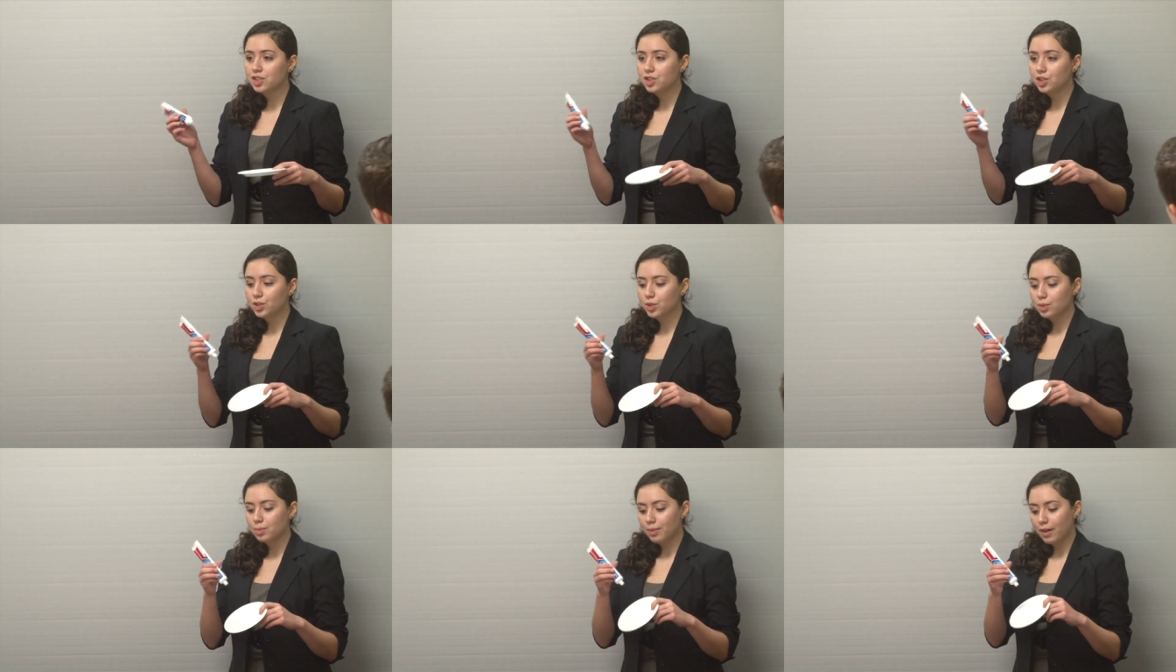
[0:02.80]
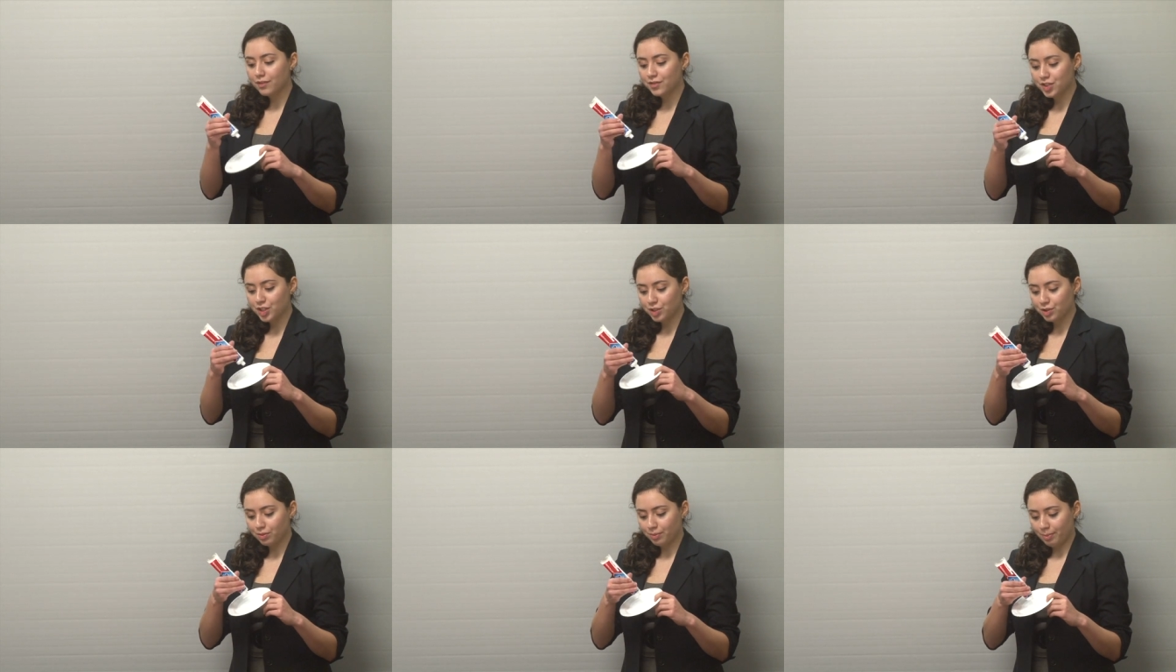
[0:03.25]
tube of
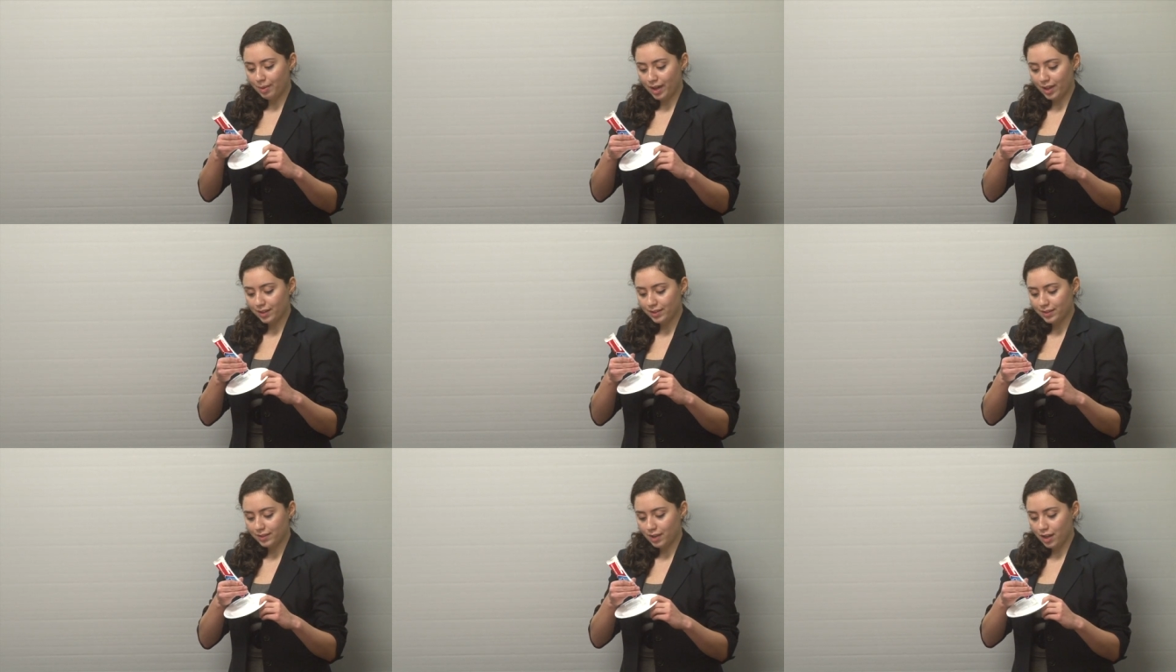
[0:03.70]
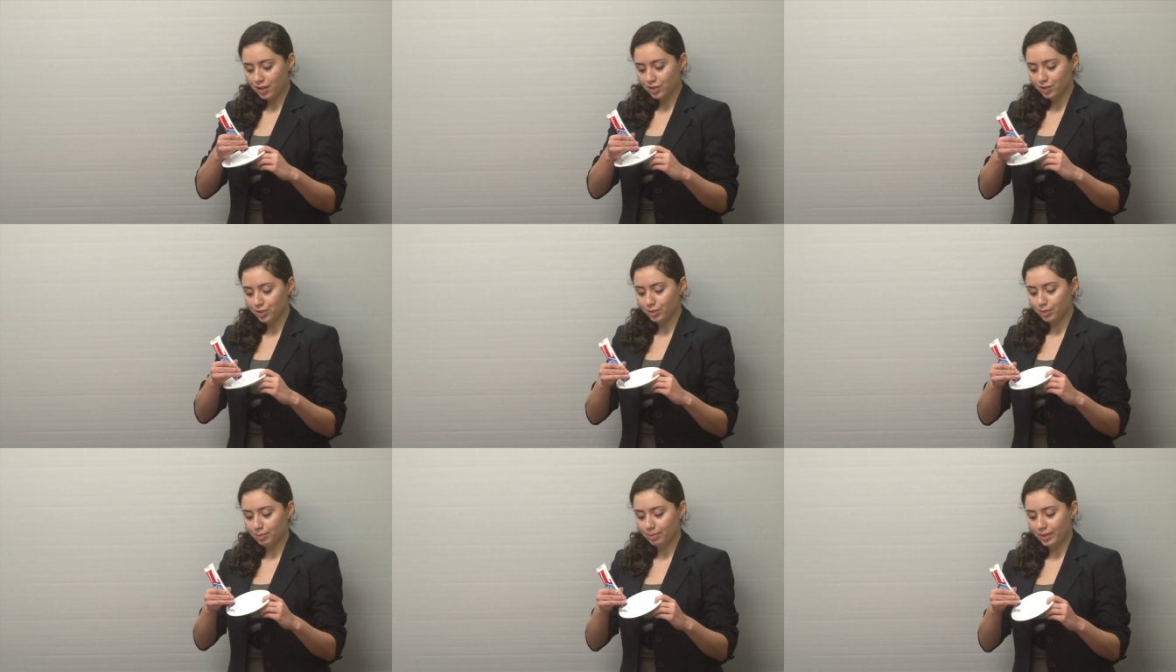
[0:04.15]
toothpaste
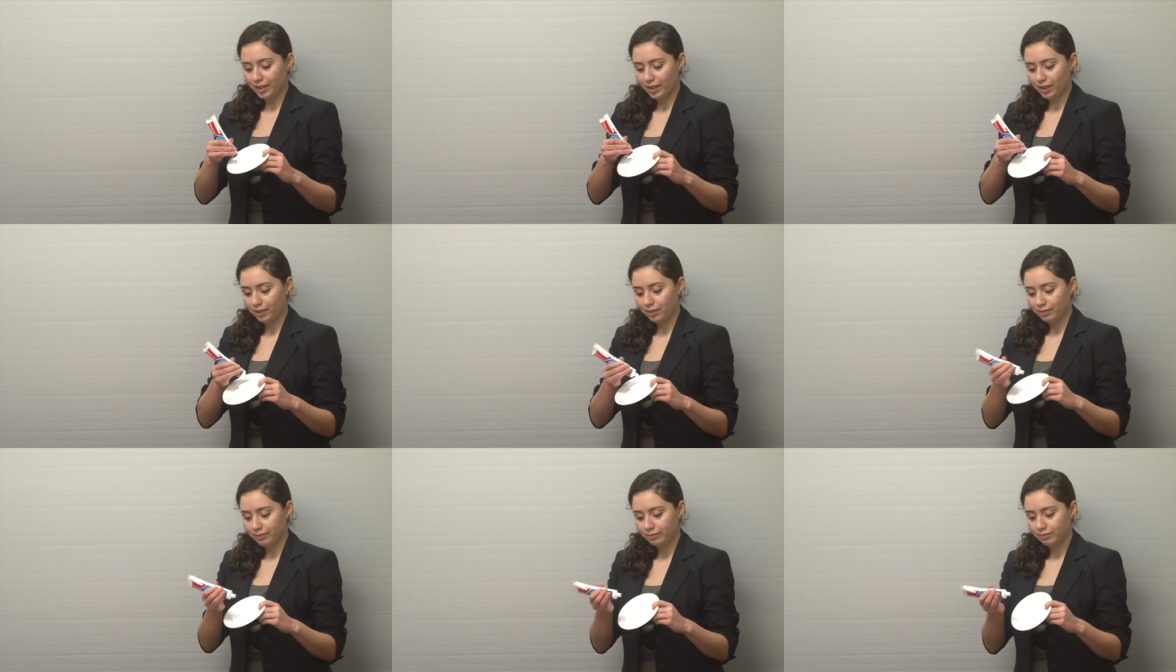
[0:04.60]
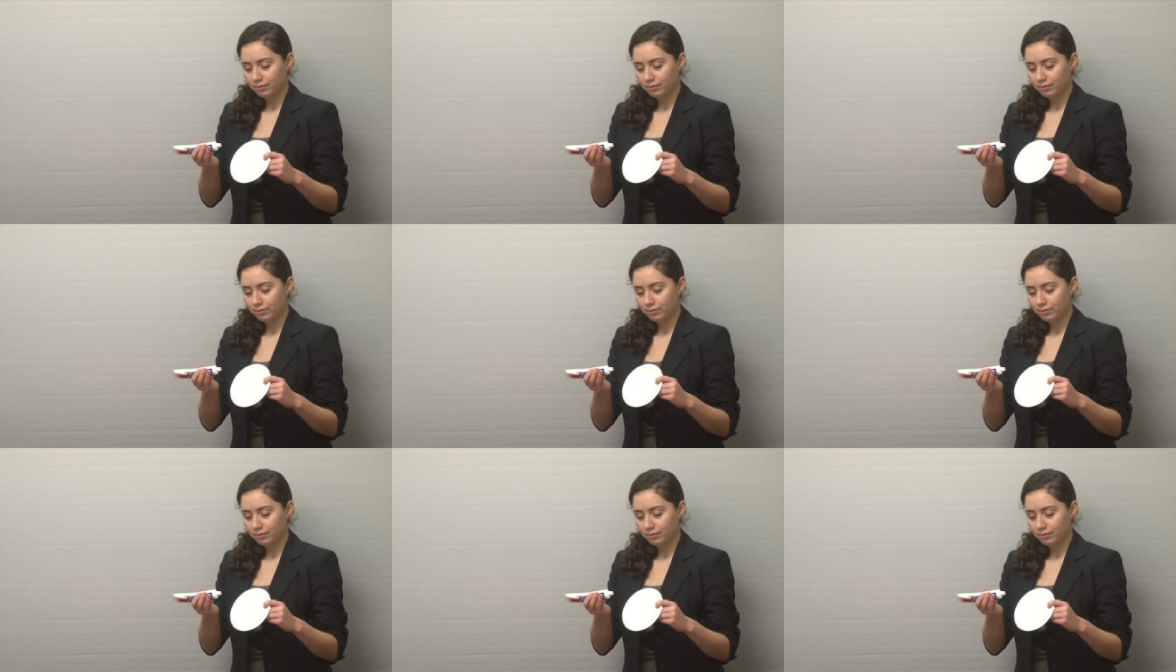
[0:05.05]
onto a plate.